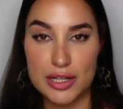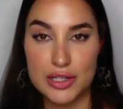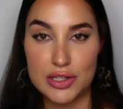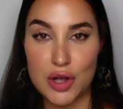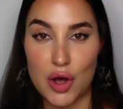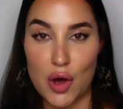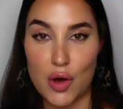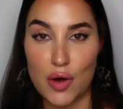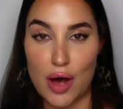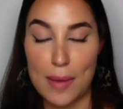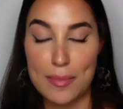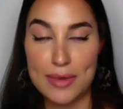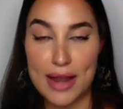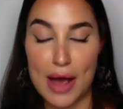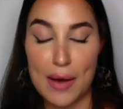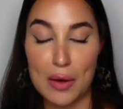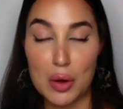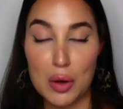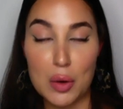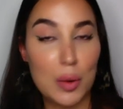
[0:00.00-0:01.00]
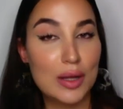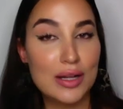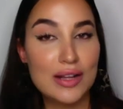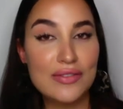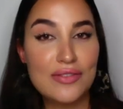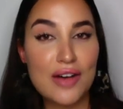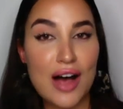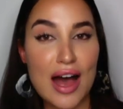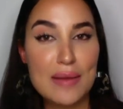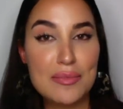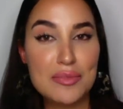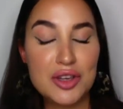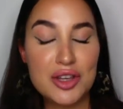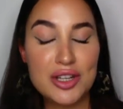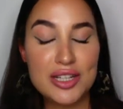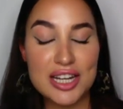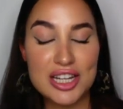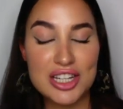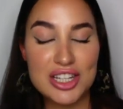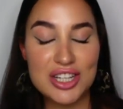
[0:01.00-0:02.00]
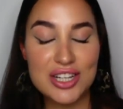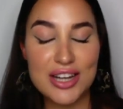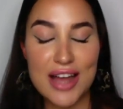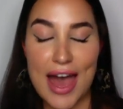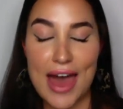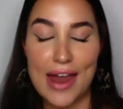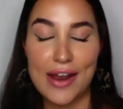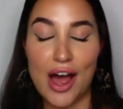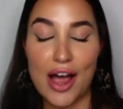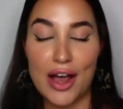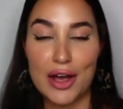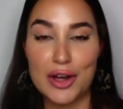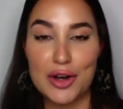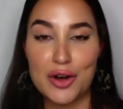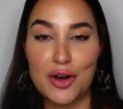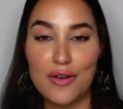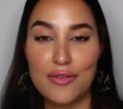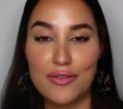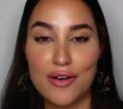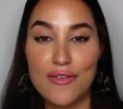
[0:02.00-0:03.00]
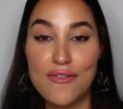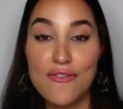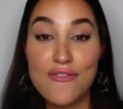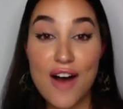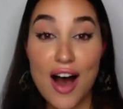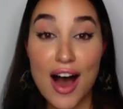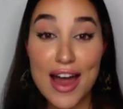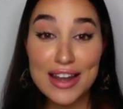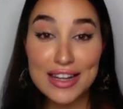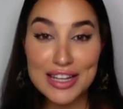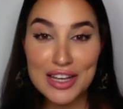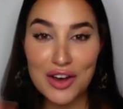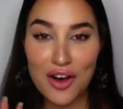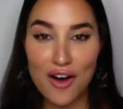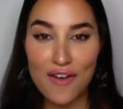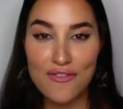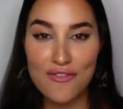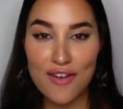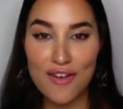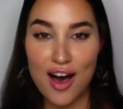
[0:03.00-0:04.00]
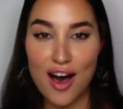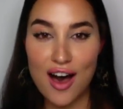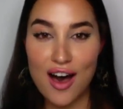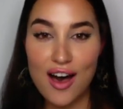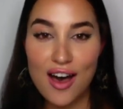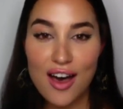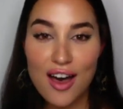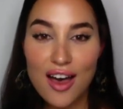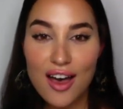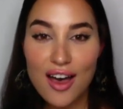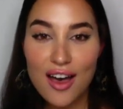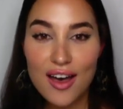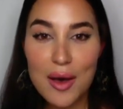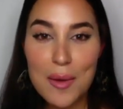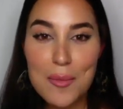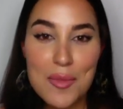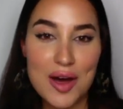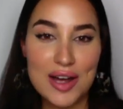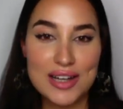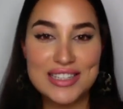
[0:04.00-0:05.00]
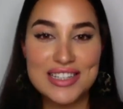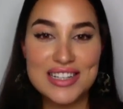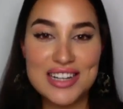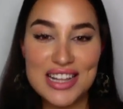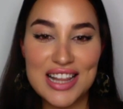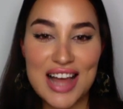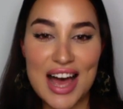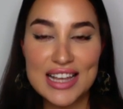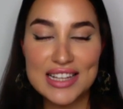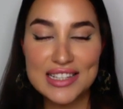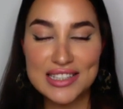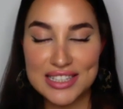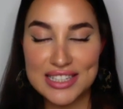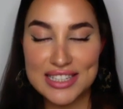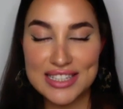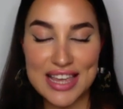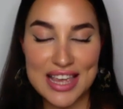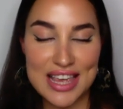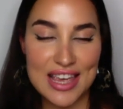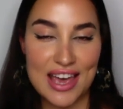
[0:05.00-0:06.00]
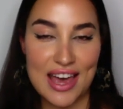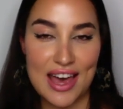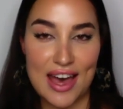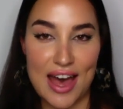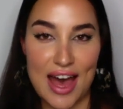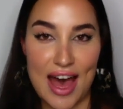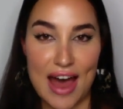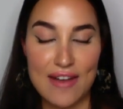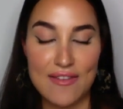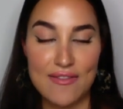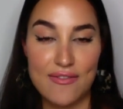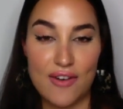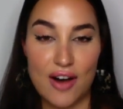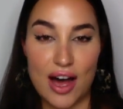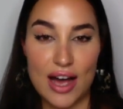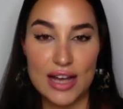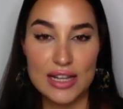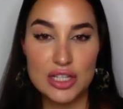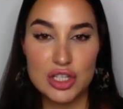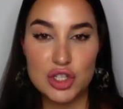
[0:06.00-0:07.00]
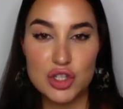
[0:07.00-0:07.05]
So I'm now a qualified beautician and I can finally offer personalized skincare advice.